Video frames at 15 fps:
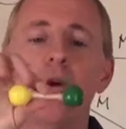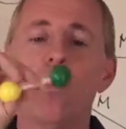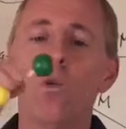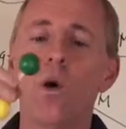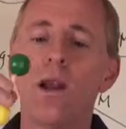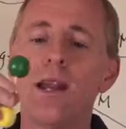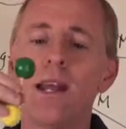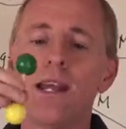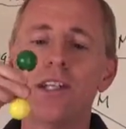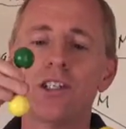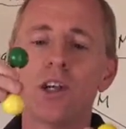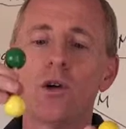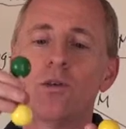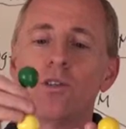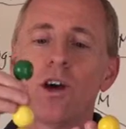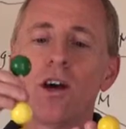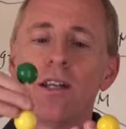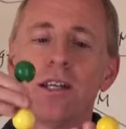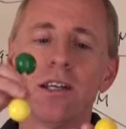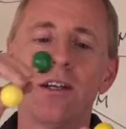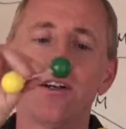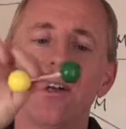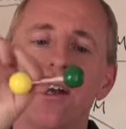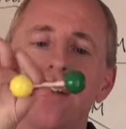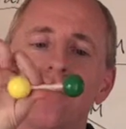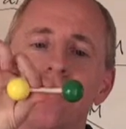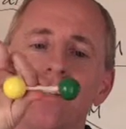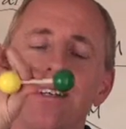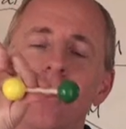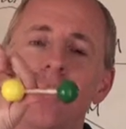one H goes on here, a
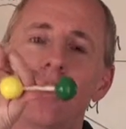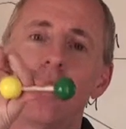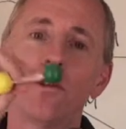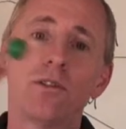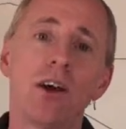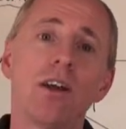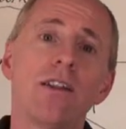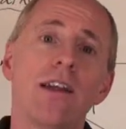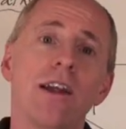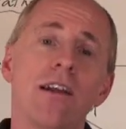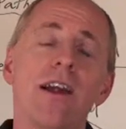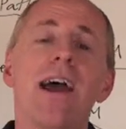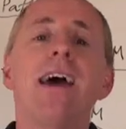Cl goes on there,